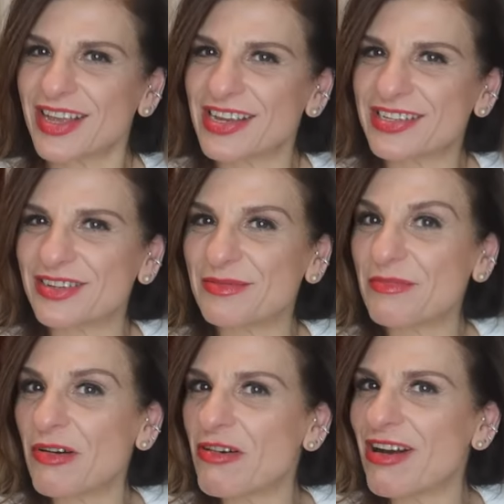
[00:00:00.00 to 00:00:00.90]

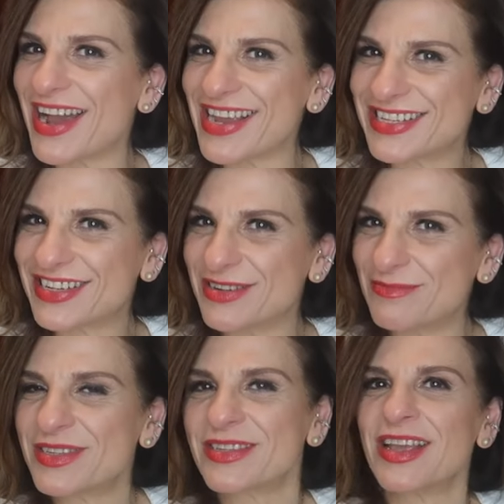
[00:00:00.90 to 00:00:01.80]
item or
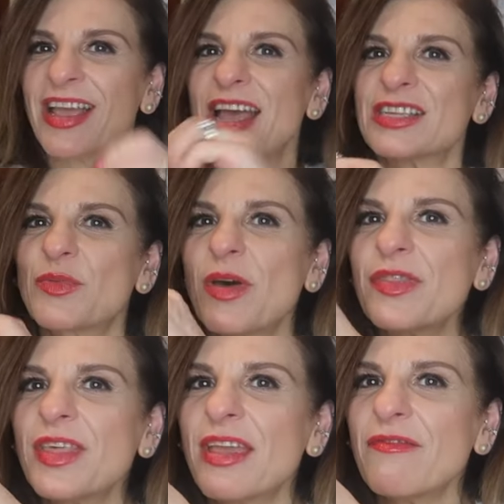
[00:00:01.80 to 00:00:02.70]
items is
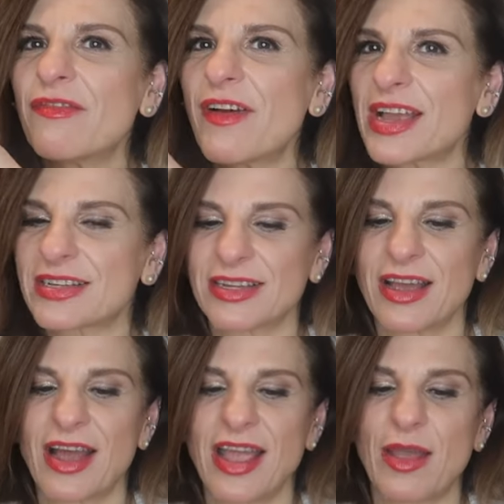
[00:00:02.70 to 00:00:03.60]
one that in fact
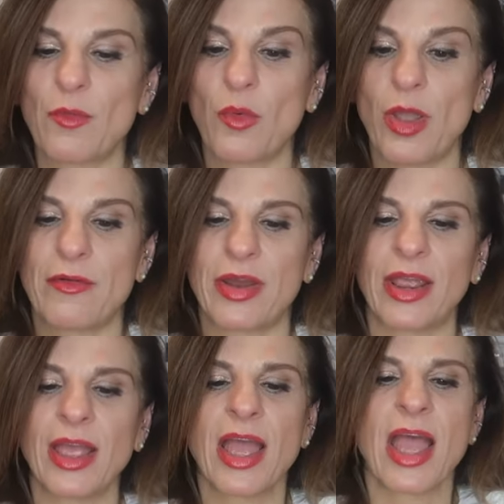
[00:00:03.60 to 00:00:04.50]
I am
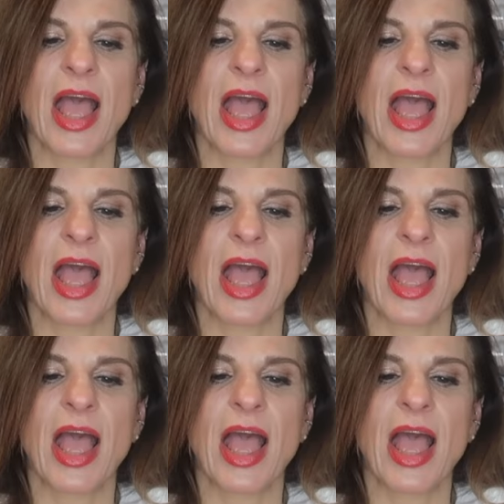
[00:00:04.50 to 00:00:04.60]
wearing,